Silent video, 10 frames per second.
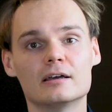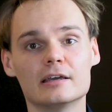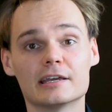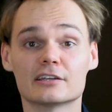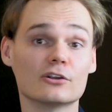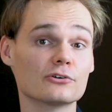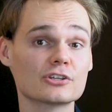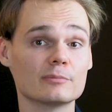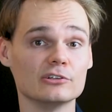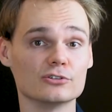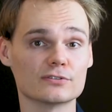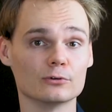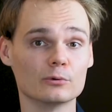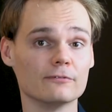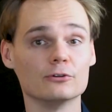It can also be
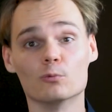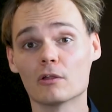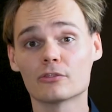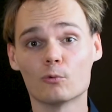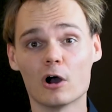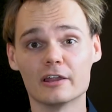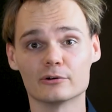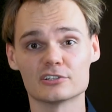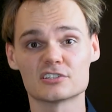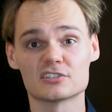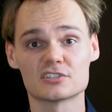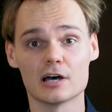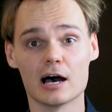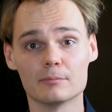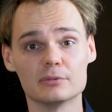useful if you want the white noise to
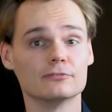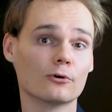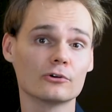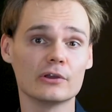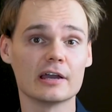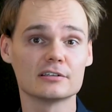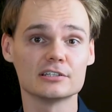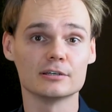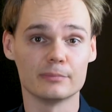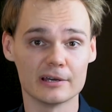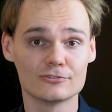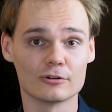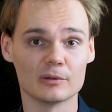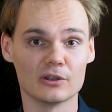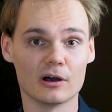start before you enter your
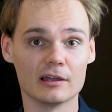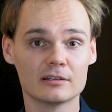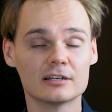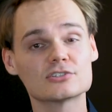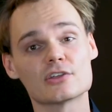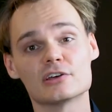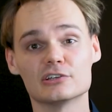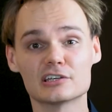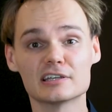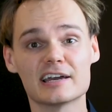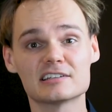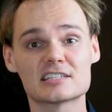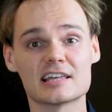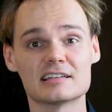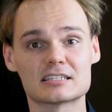bedroom at night, so that you can get into
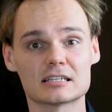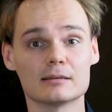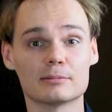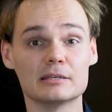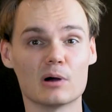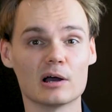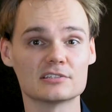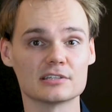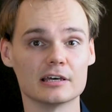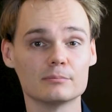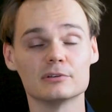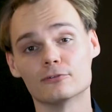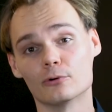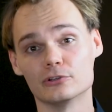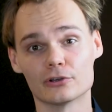that sleepy mindset
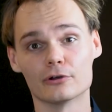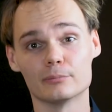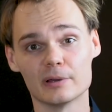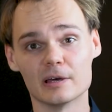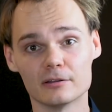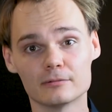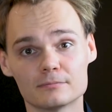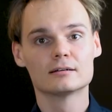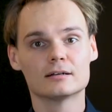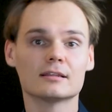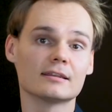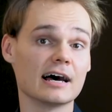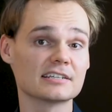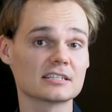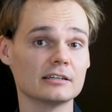before you go to bed.
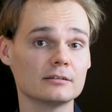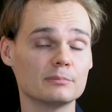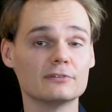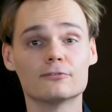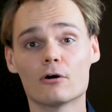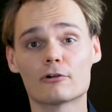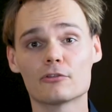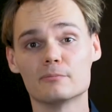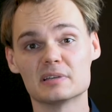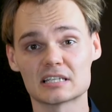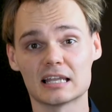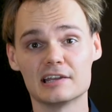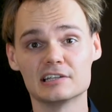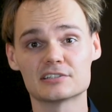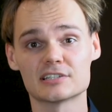Lastly, before all the
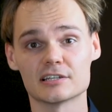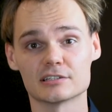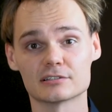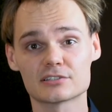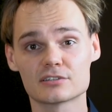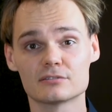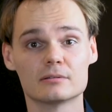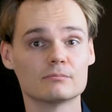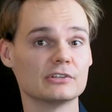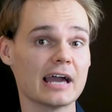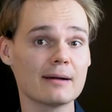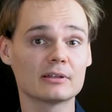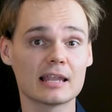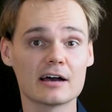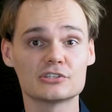miscellaneous settings, the app
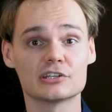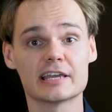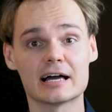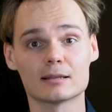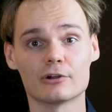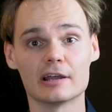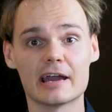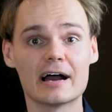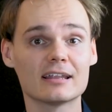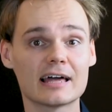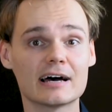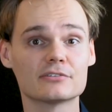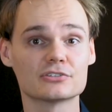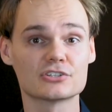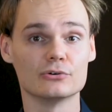allows you to calibrate how loud
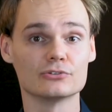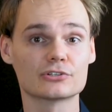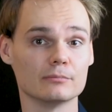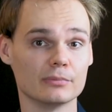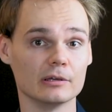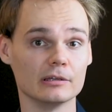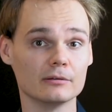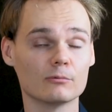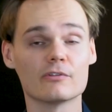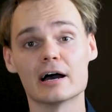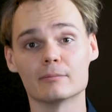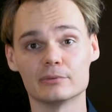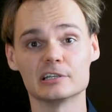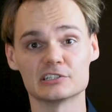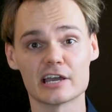the SNOOZ can be without
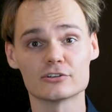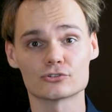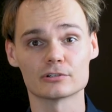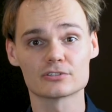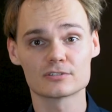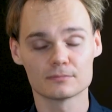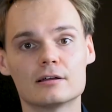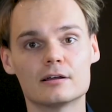being dangerous.